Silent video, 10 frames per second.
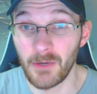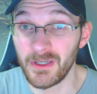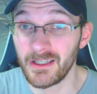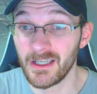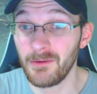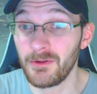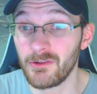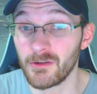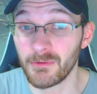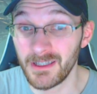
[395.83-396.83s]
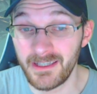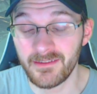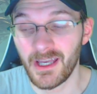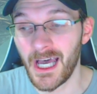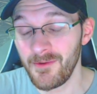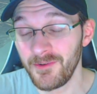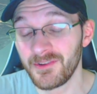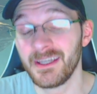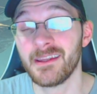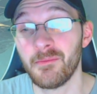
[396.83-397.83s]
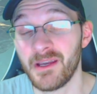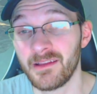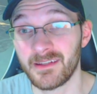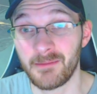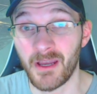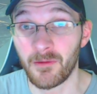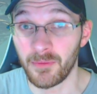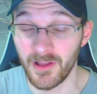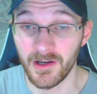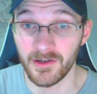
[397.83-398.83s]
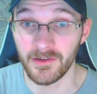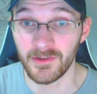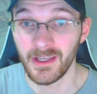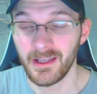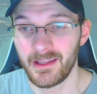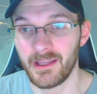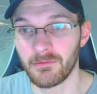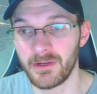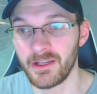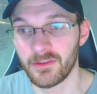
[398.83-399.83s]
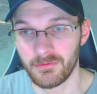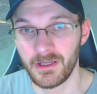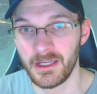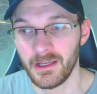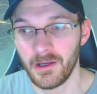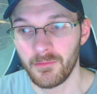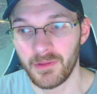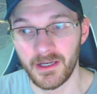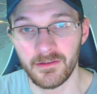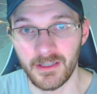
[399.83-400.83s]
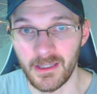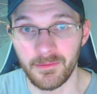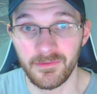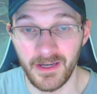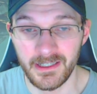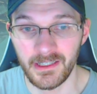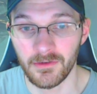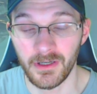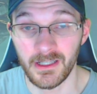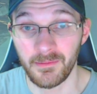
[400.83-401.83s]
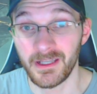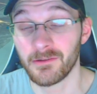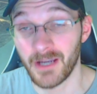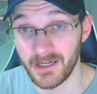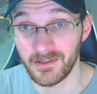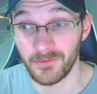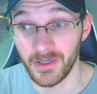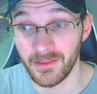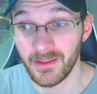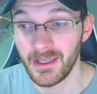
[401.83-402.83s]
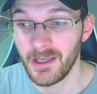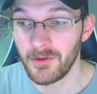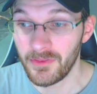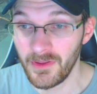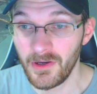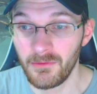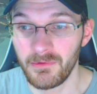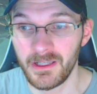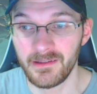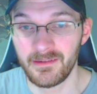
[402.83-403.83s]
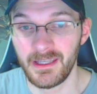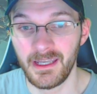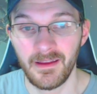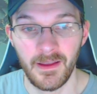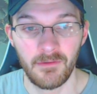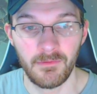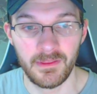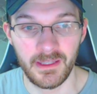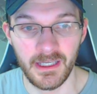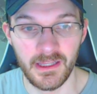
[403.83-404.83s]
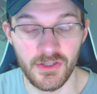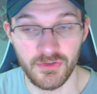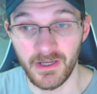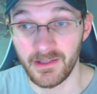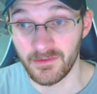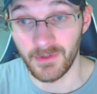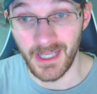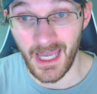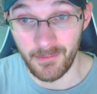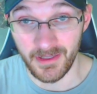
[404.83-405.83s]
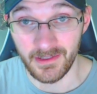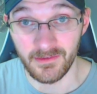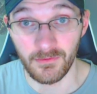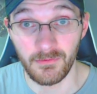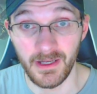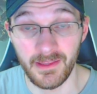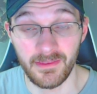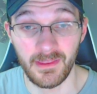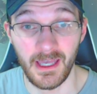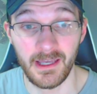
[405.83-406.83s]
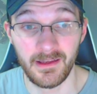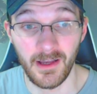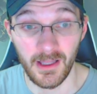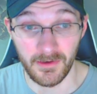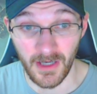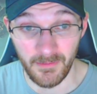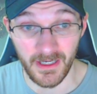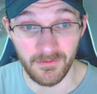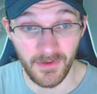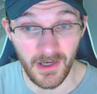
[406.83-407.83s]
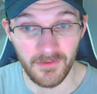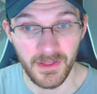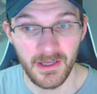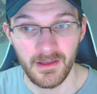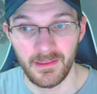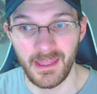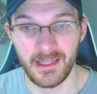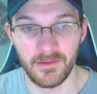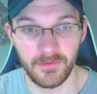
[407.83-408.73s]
when it comes to a release, obviously it depends on the amount of blockers that Ring three players end up finding or end up interacting with. Though we can see with the uh, the trends of what happened with uh, Combat Evolved that the